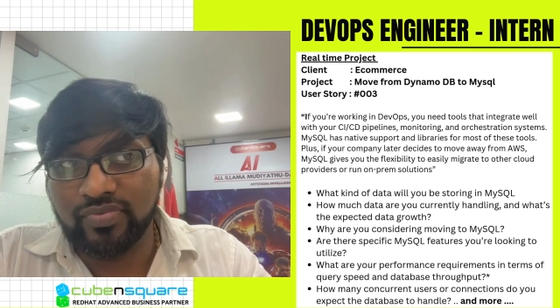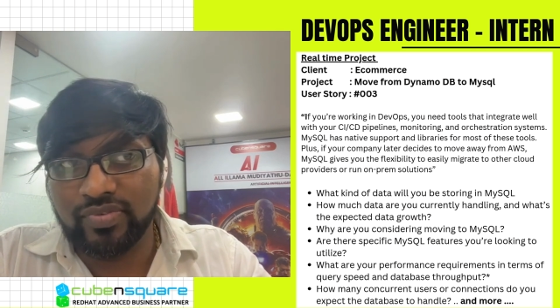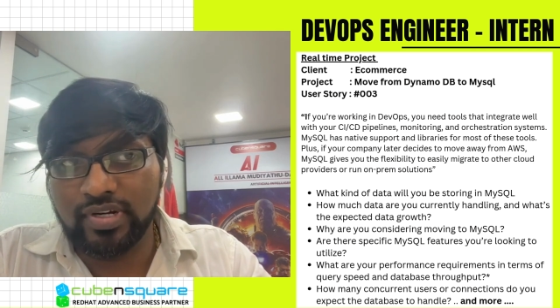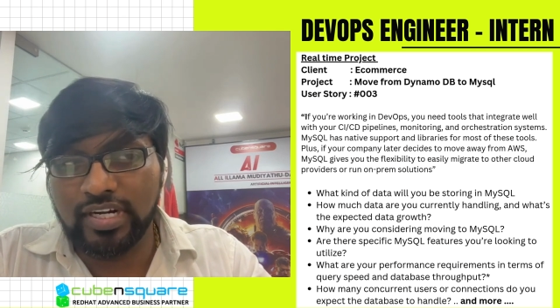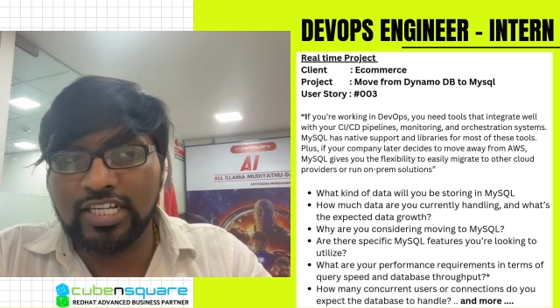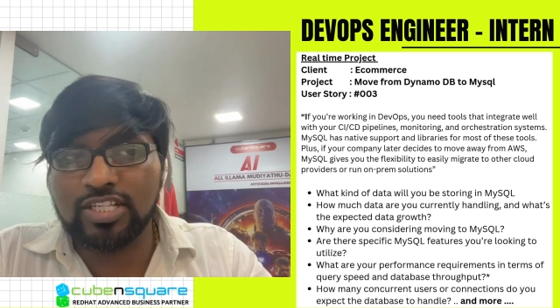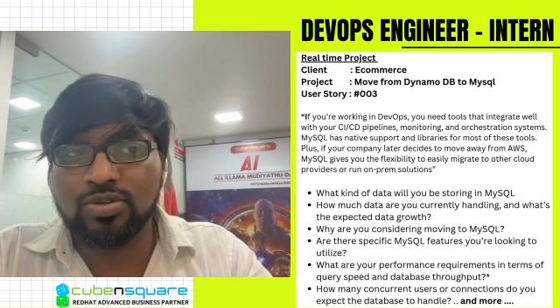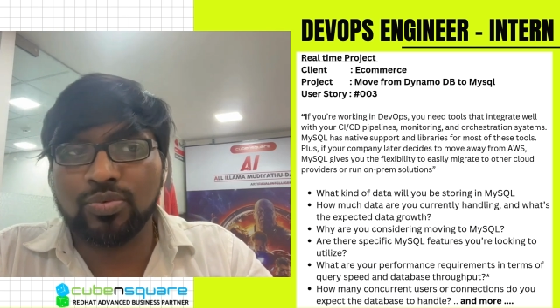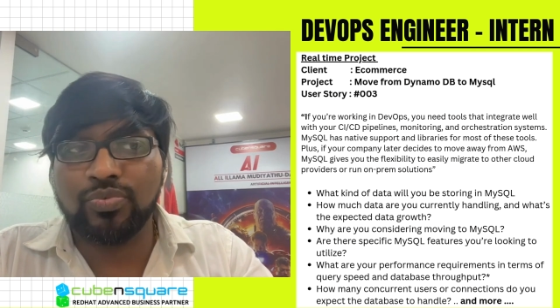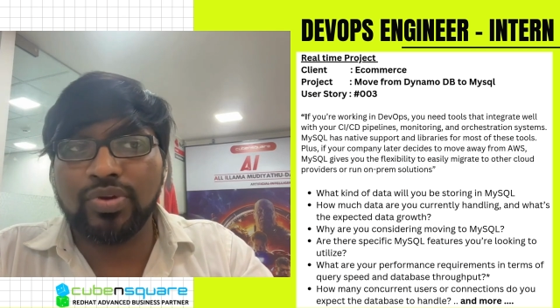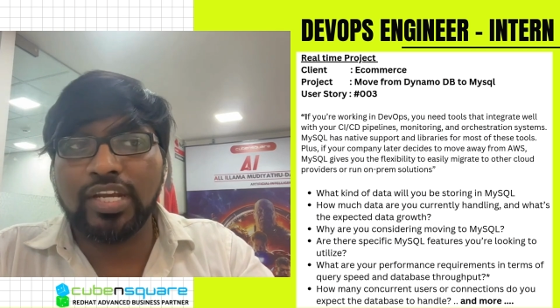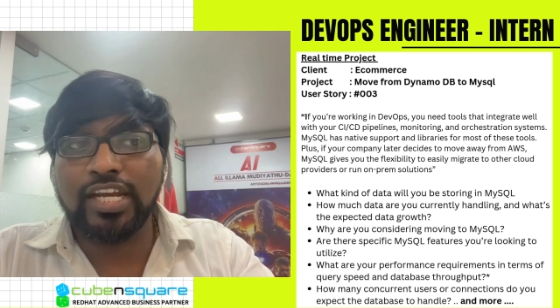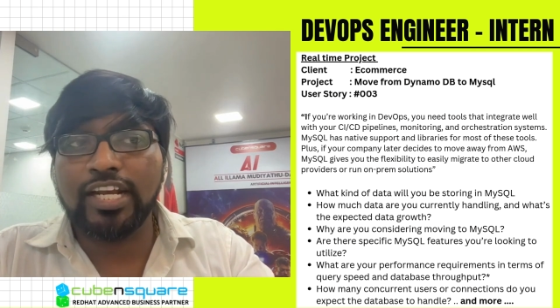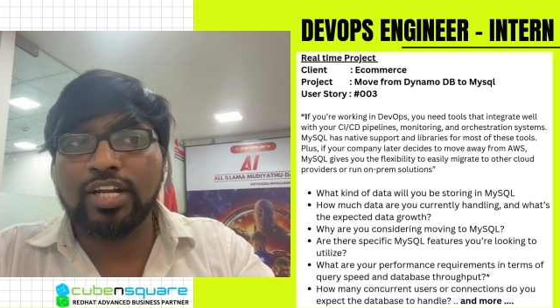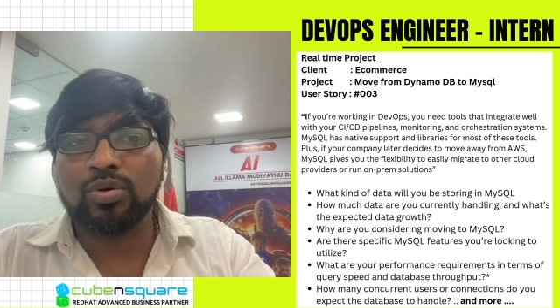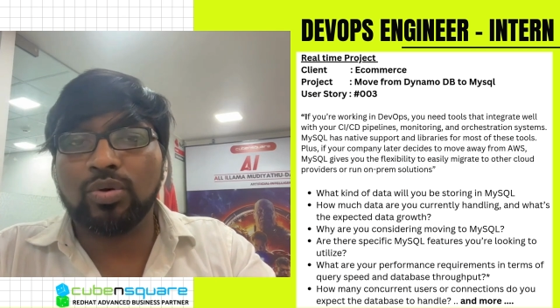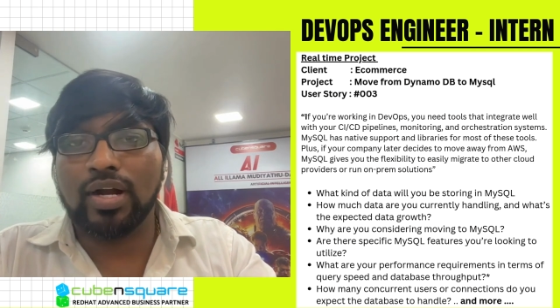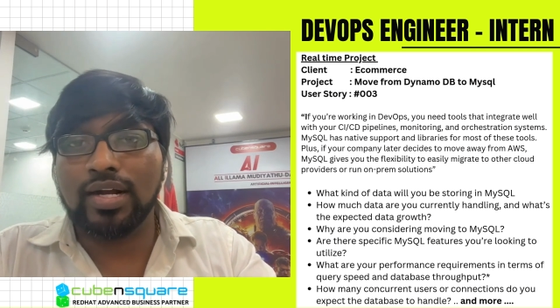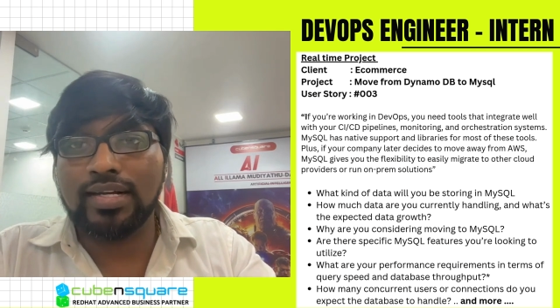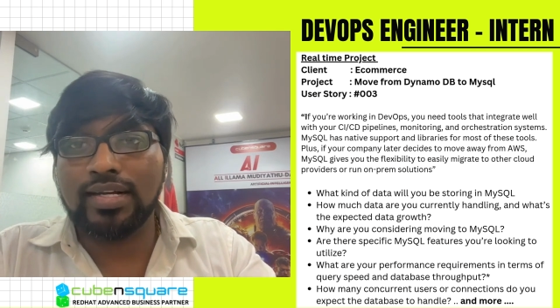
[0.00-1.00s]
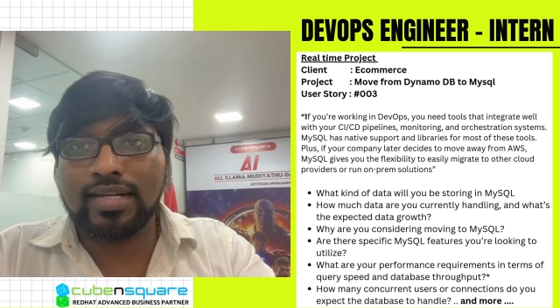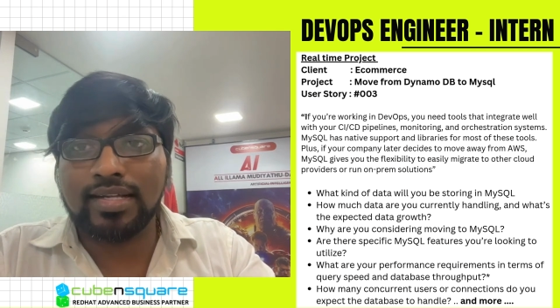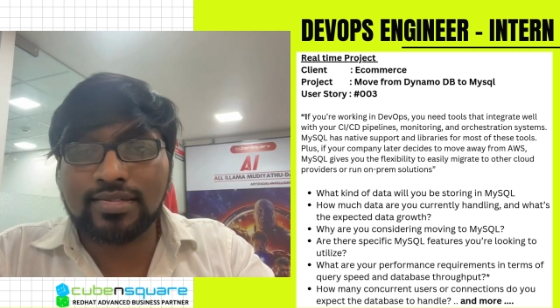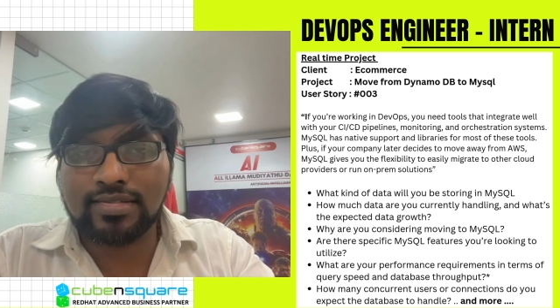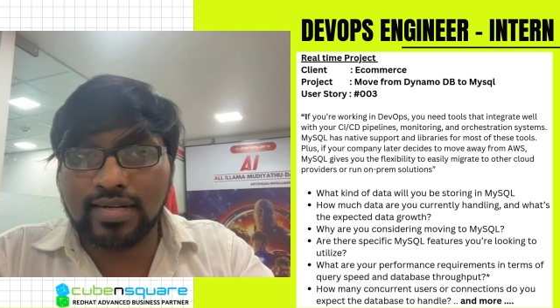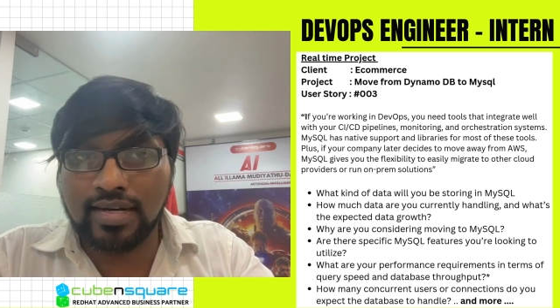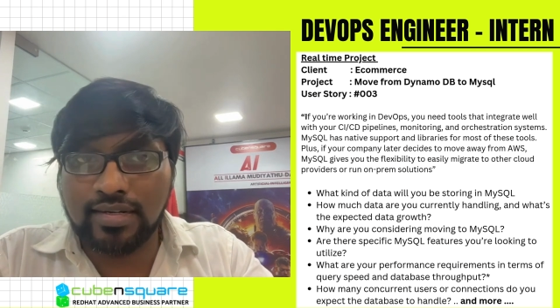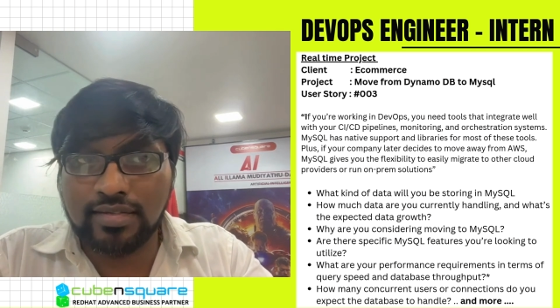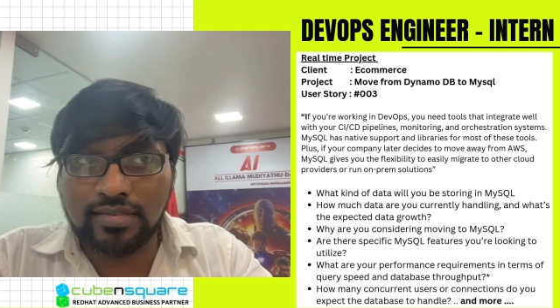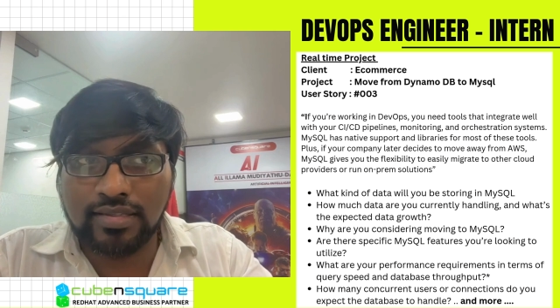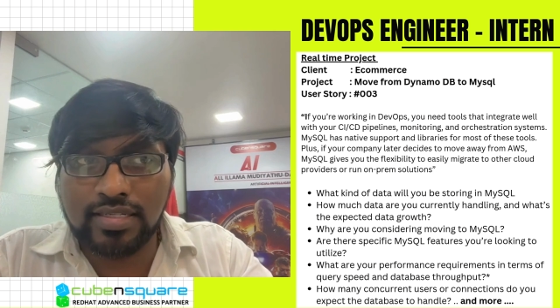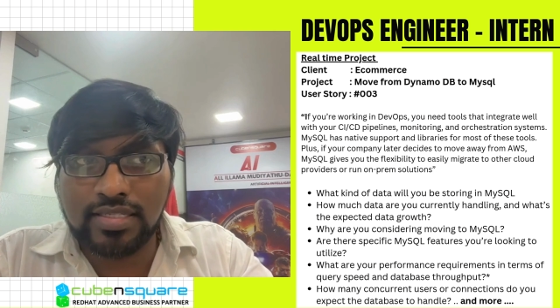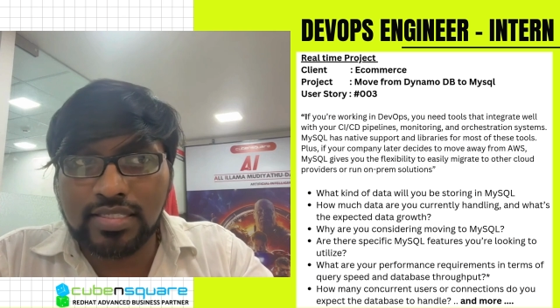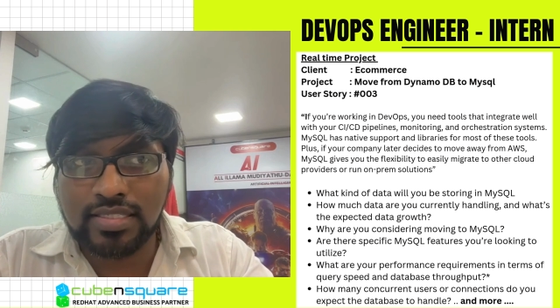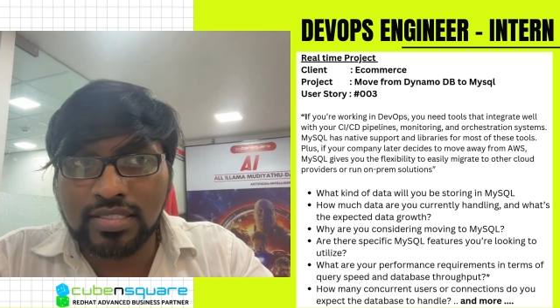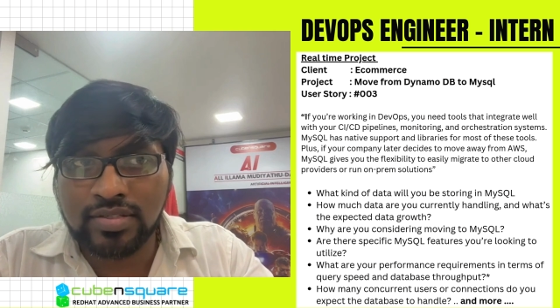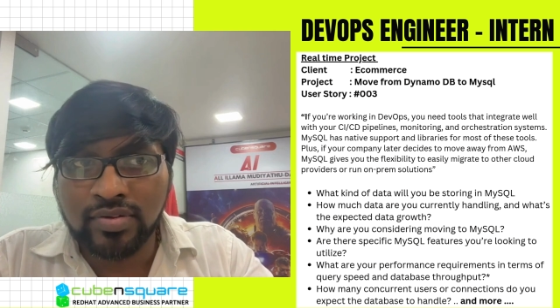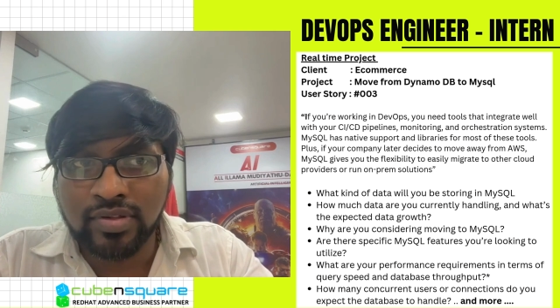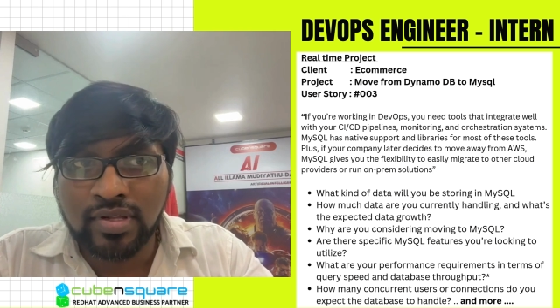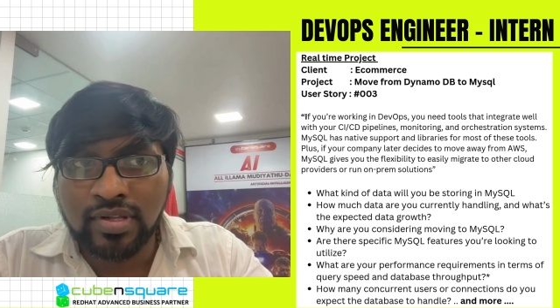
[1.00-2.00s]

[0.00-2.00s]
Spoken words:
Right? So we need to understand this.